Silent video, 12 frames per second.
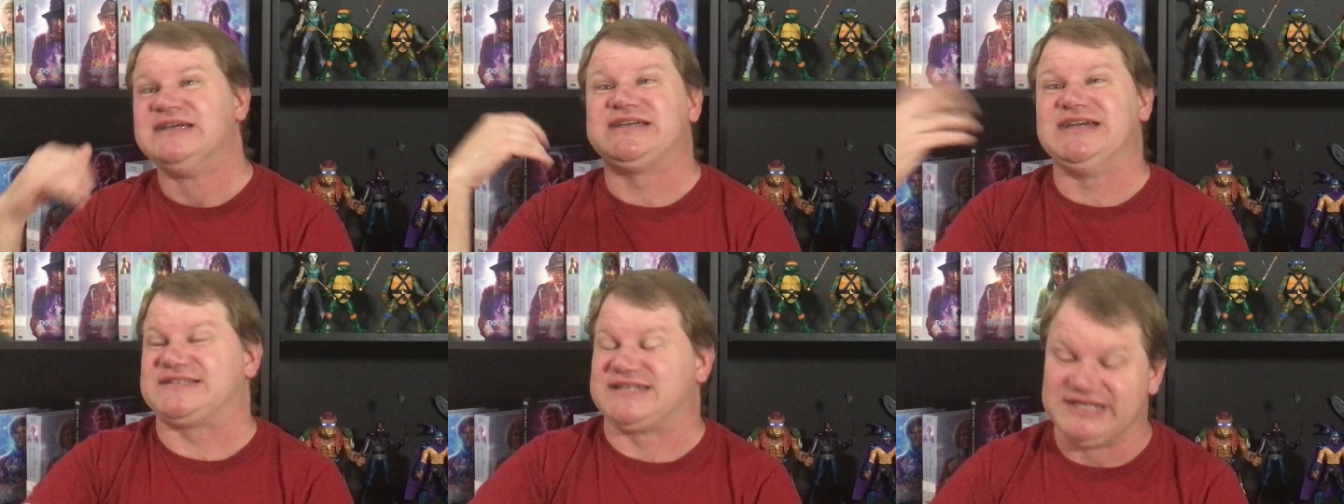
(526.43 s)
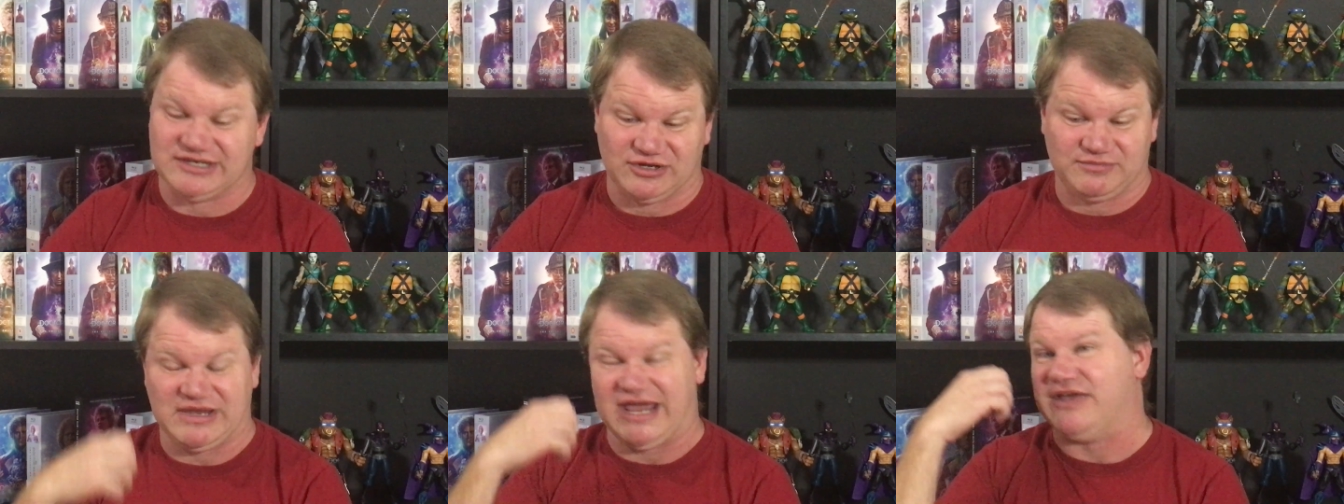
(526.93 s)
gets him
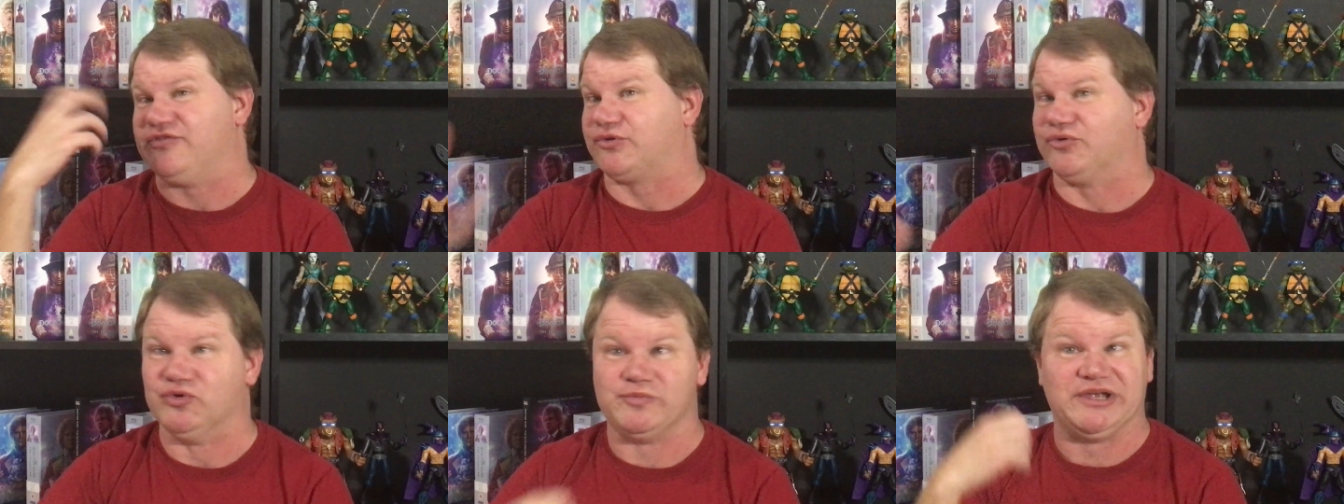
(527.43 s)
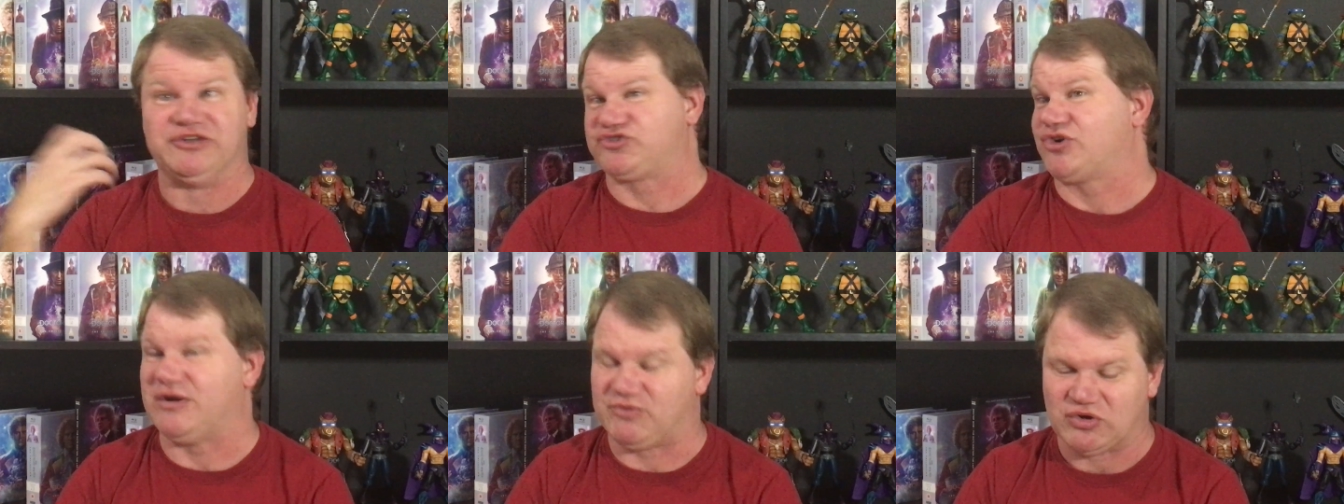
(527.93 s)
and the group in
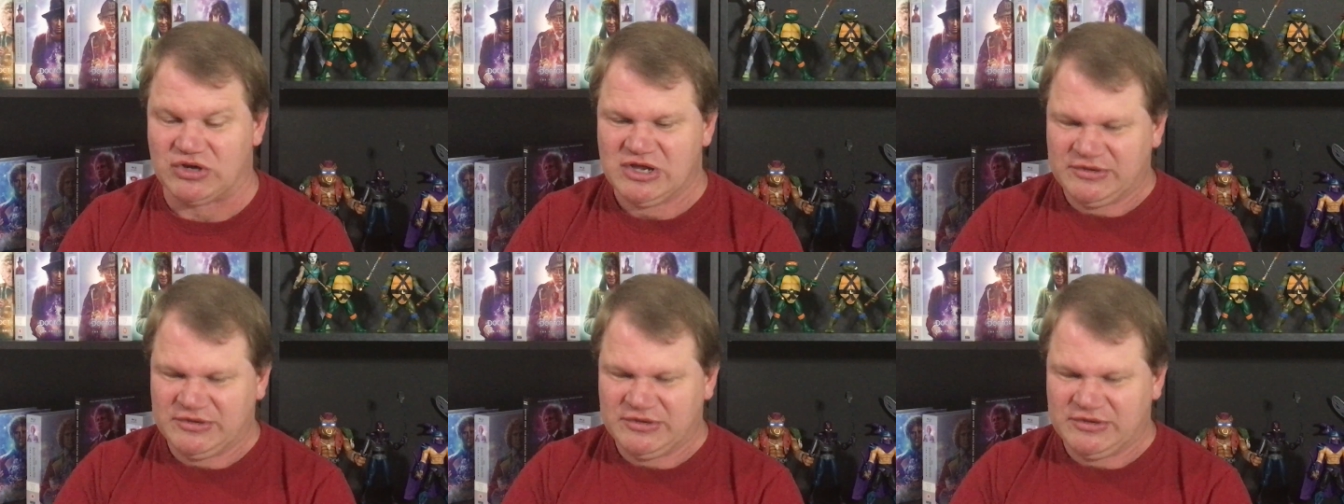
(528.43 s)
trouble.